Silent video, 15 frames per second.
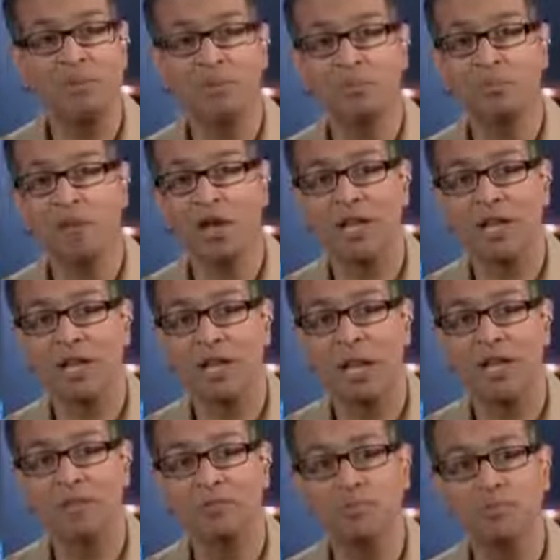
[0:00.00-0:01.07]
and spreading in
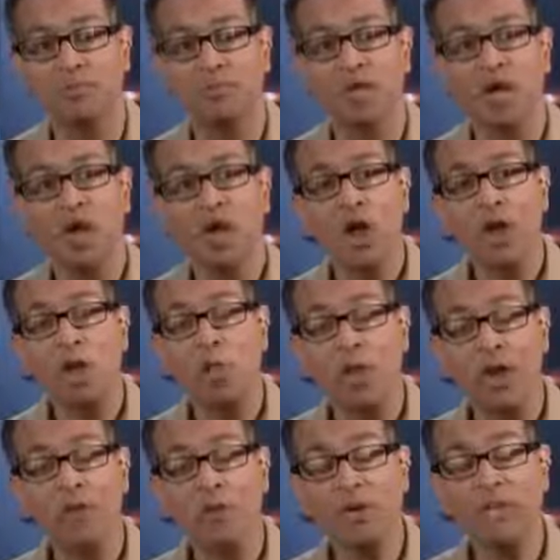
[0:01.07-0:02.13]
hospitals,
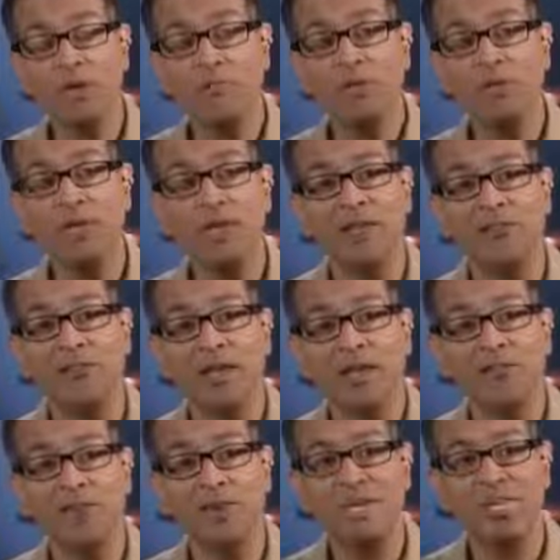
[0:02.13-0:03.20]
we really believe that
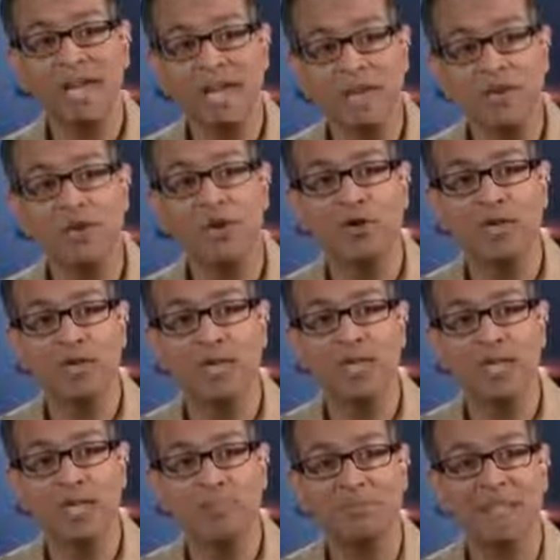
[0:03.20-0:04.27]
if we take those
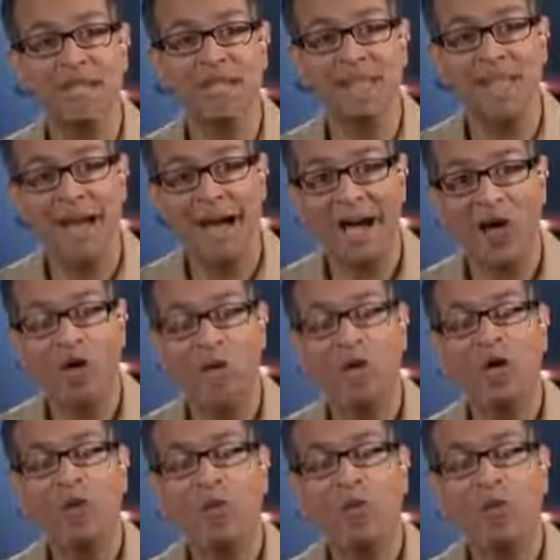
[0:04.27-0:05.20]
steps now,